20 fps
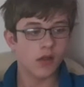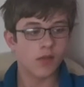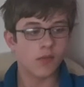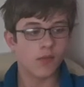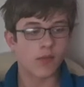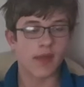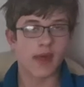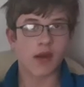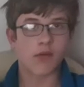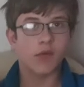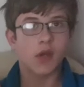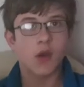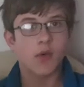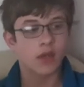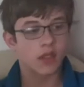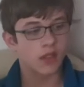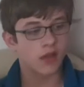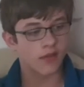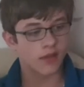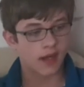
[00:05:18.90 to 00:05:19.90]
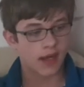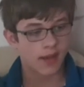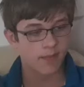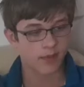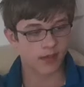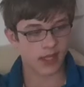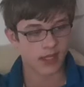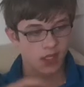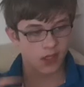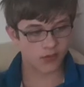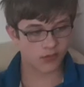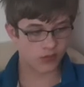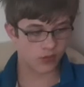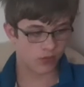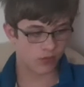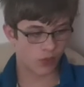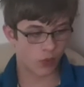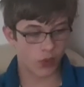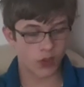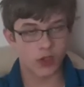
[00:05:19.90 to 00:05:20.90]
without knowing that the leopard gecko's
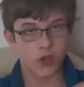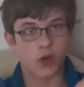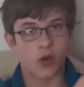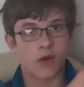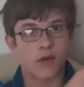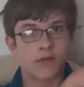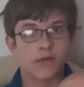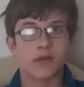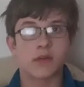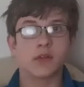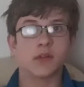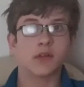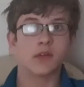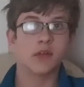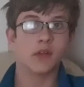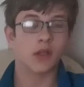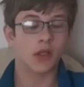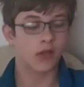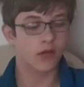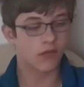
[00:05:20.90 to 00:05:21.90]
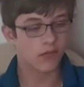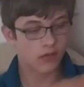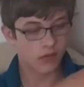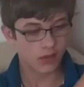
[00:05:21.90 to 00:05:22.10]
wandered off and, you know,